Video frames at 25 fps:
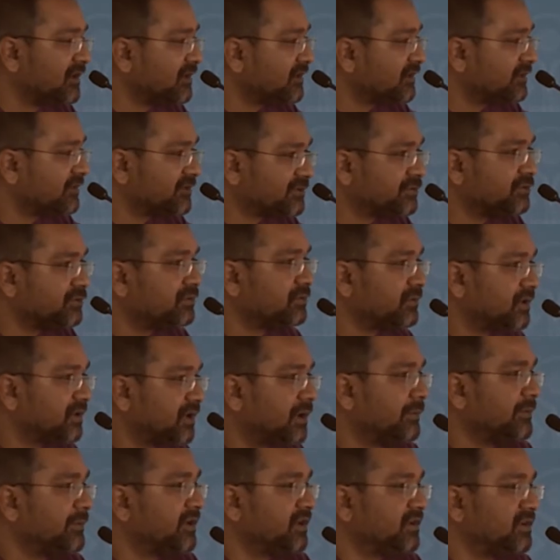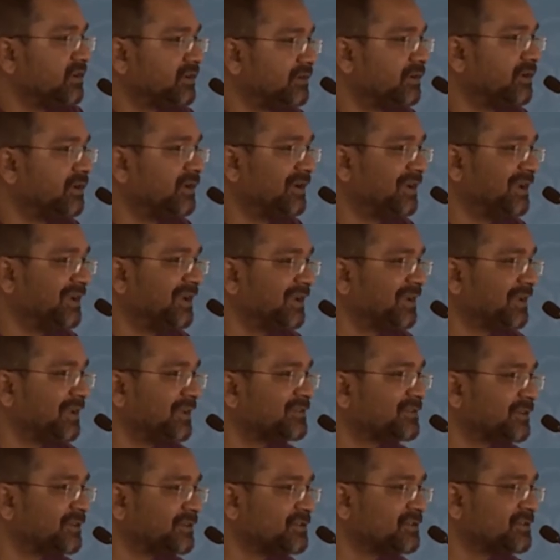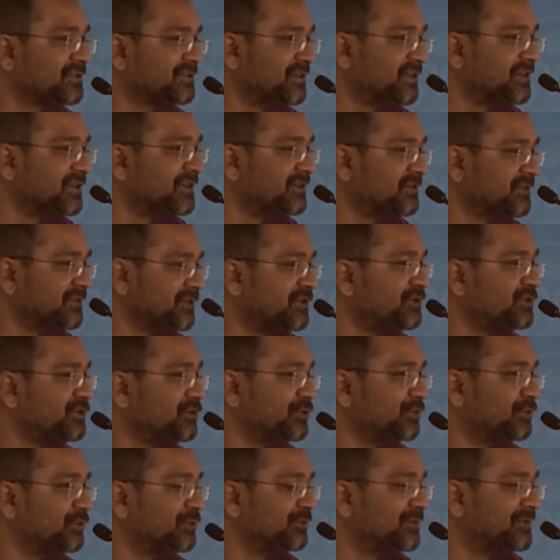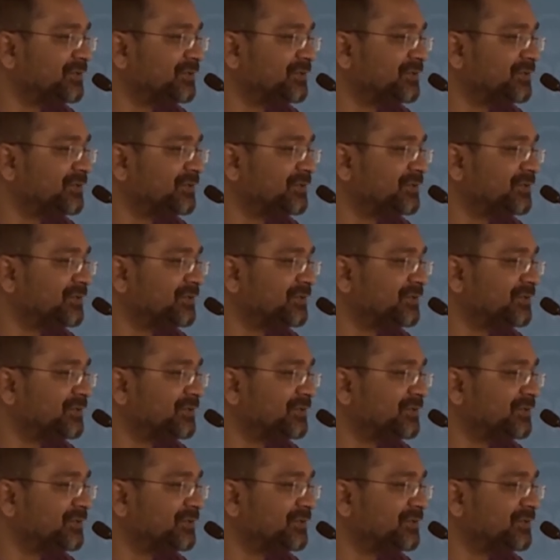So, I mean, such a serious issue,